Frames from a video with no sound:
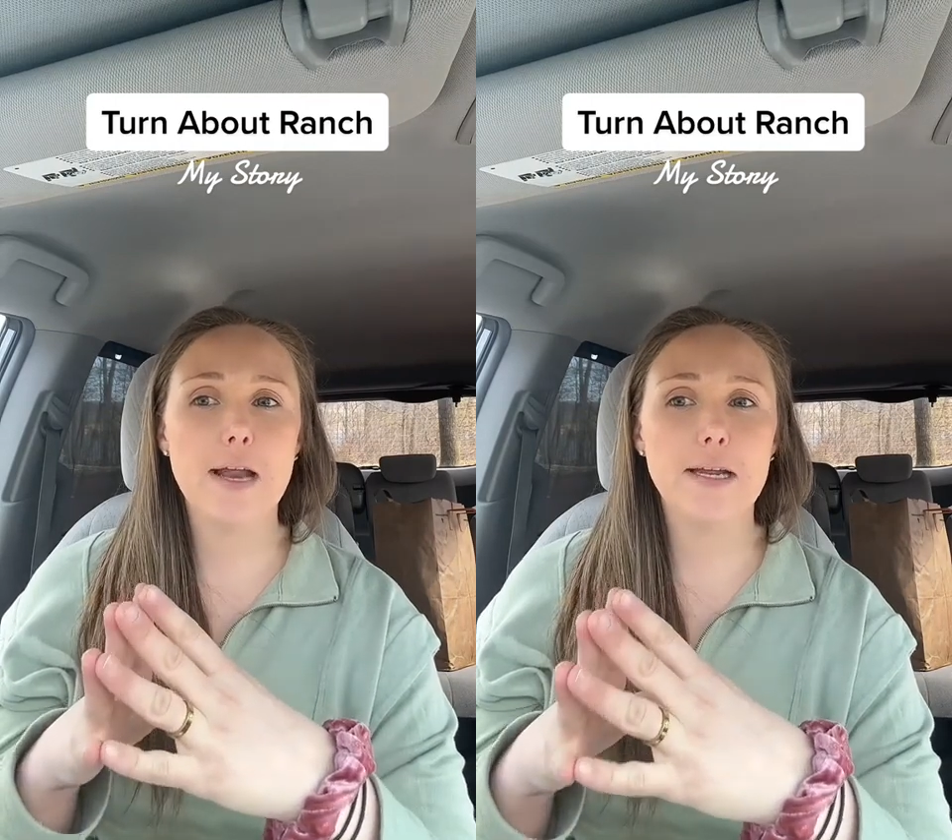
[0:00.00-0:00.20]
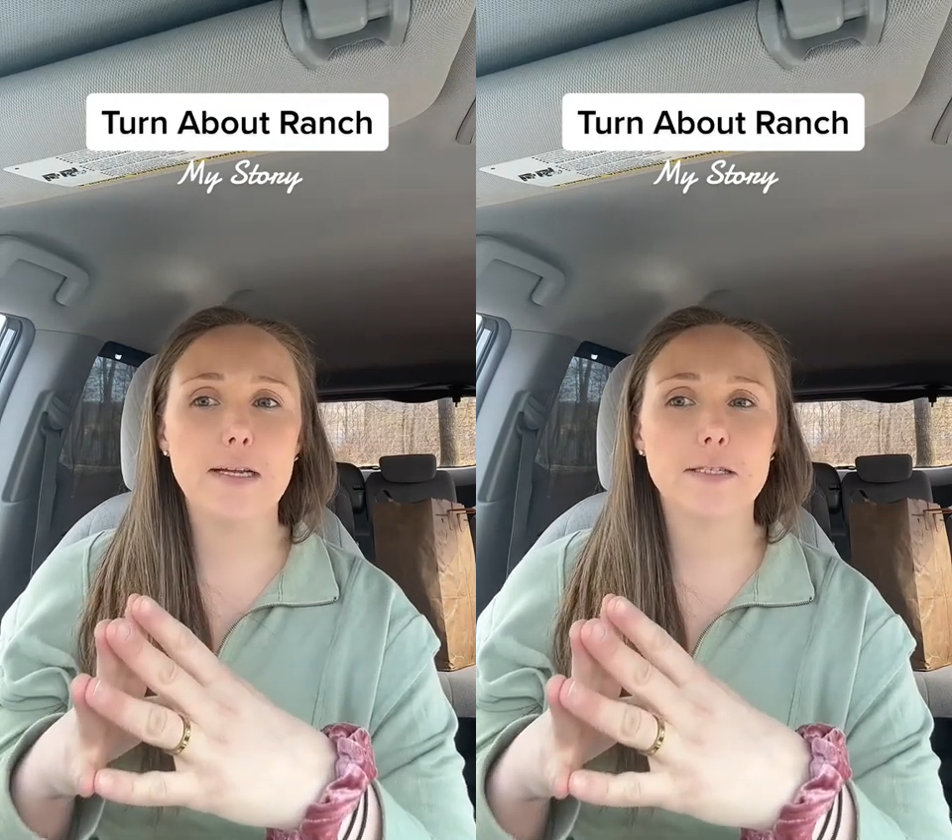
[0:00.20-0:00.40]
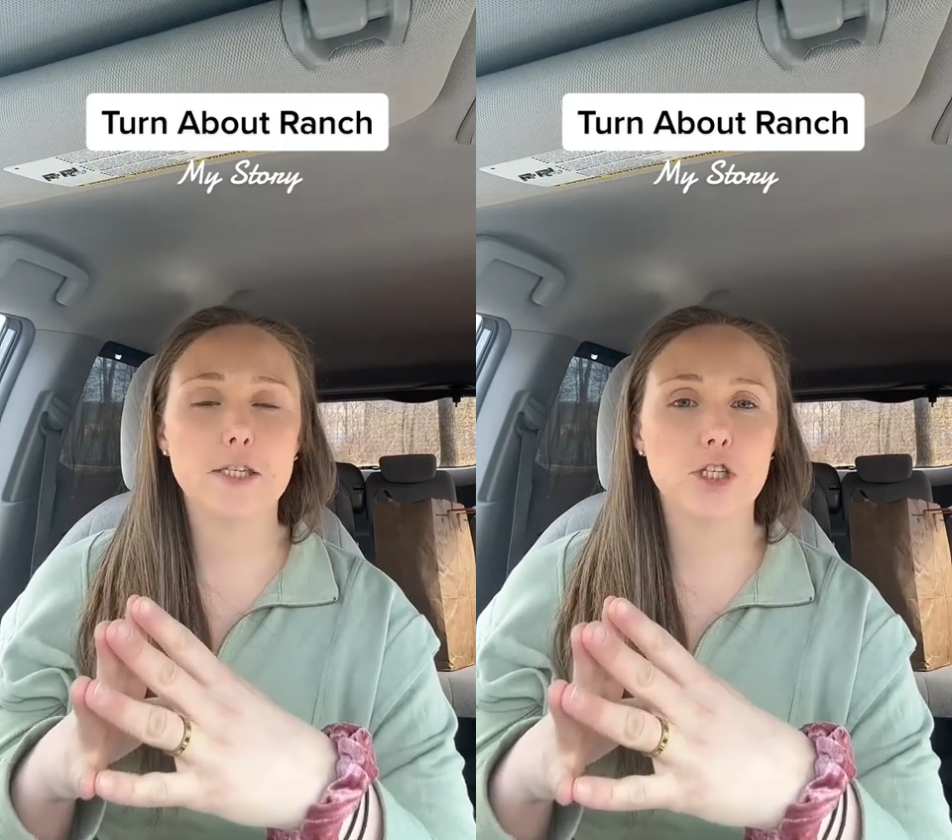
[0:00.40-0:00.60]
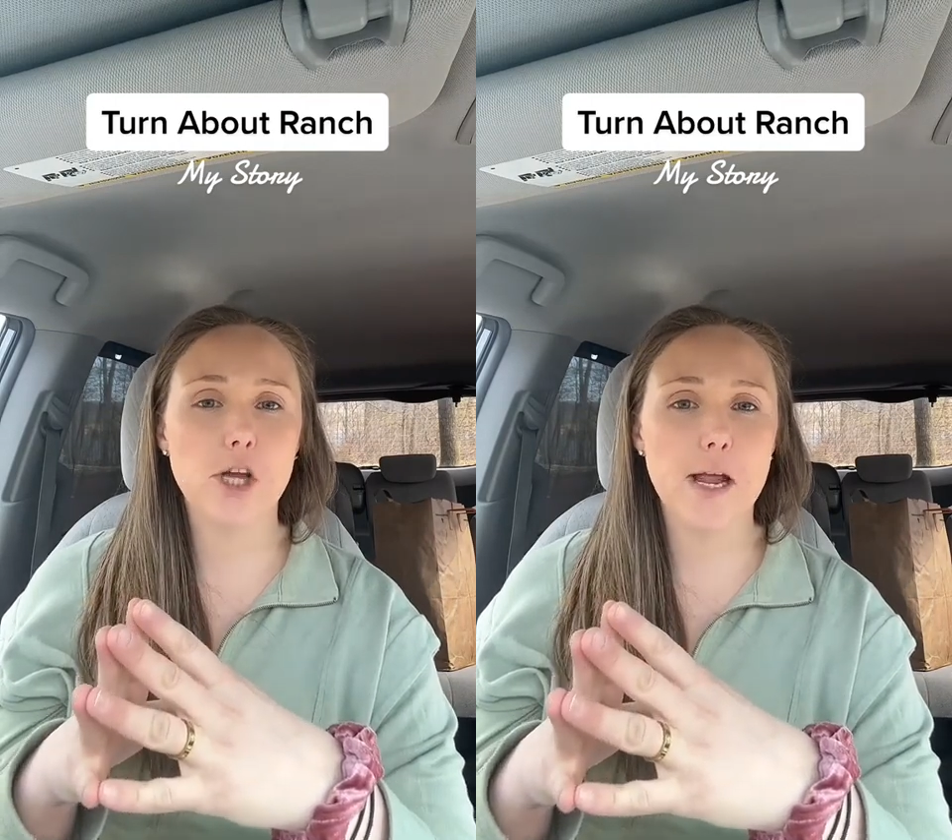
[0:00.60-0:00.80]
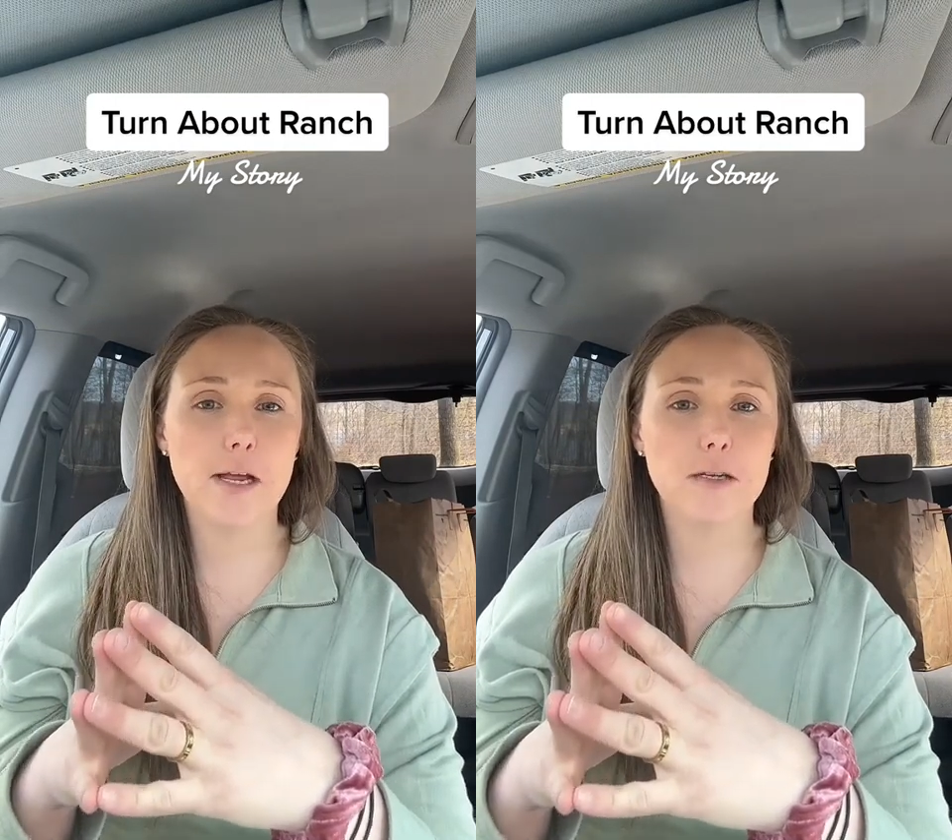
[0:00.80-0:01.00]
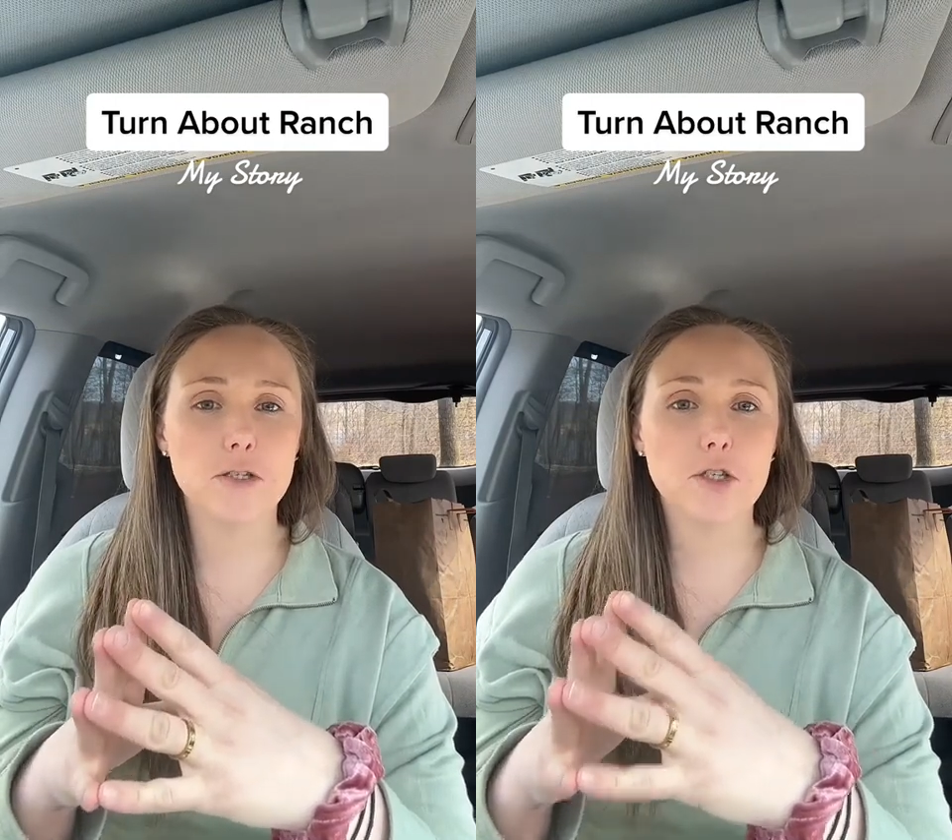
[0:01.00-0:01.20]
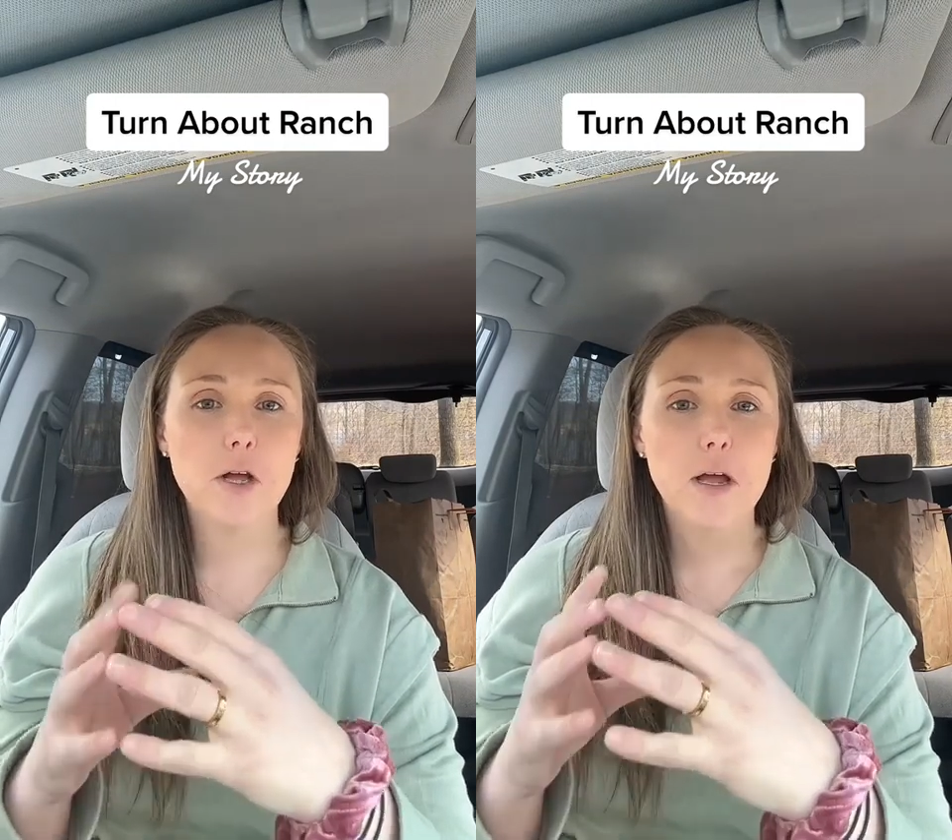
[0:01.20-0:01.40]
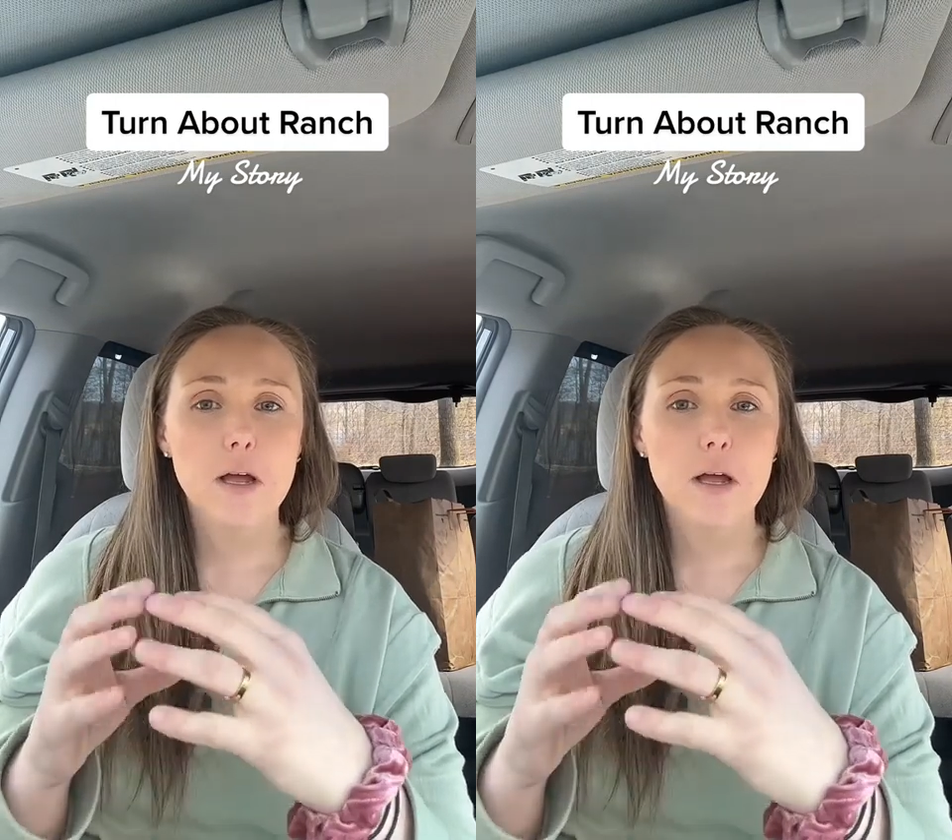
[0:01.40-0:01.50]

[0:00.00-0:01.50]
needed to change